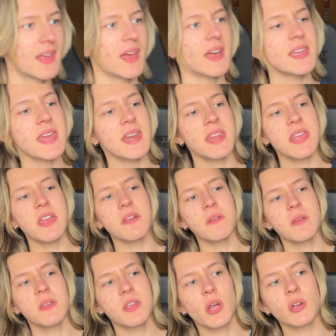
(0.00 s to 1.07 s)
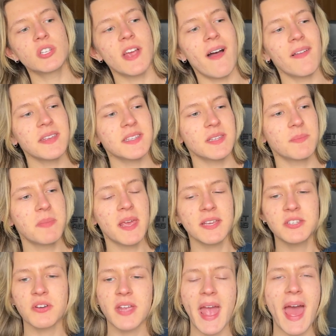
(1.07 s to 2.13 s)
Again, you're jealous
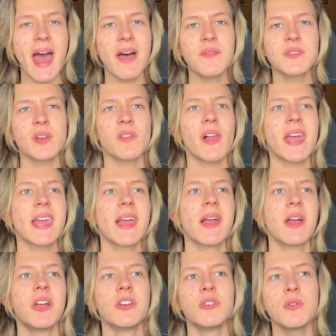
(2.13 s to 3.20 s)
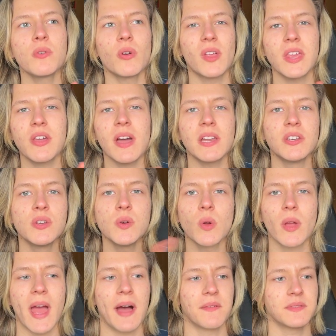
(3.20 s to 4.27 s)
because your calves are like noodle. You got noodle
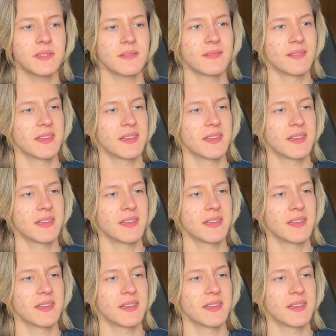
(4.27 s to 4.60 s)
calves.